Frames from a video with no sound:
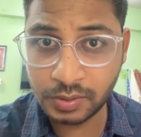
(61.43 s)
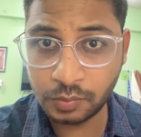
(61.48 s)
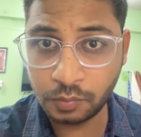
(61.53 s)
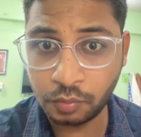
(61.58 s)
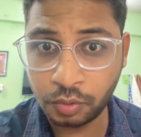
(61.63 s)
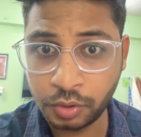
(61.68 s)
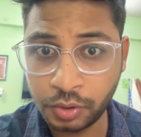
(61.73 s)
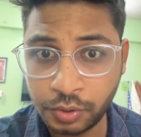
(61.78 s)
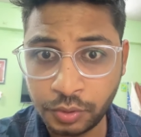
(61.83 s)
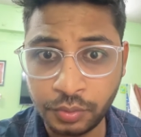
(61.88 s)

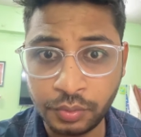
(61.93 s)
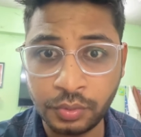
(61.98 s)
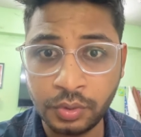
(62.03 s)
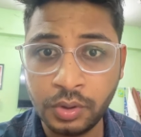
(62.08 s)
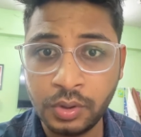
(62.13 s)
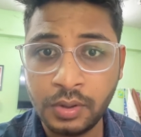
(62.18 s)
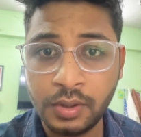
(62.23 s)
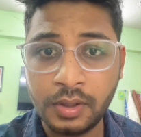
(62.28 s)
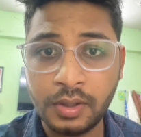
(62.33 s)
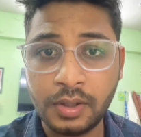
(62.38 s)
want to
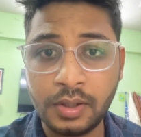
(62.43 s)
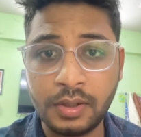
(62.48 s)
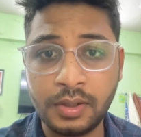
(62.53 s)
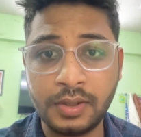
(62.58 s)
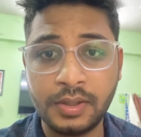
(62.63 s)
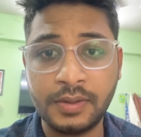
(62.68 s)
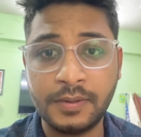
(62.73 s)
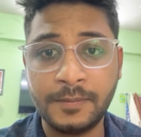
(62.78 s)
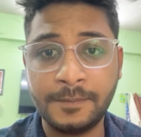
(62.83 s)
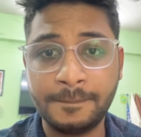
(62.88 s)

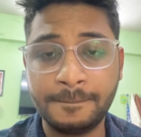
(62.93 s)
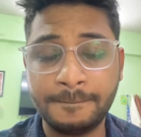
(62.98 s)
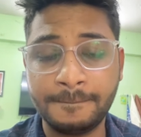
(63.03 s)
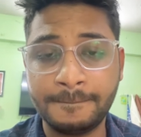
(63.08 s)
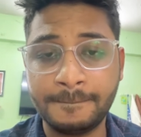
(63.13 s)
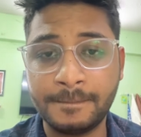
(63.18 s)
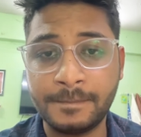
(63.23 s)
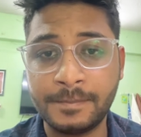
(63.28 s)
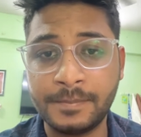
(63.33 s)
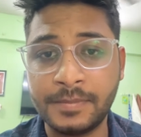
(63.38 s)

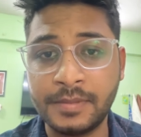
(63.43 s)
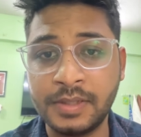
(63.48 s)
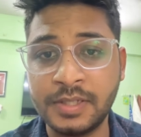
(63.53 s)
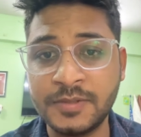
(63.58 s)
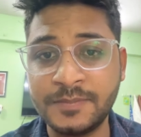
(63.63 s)
is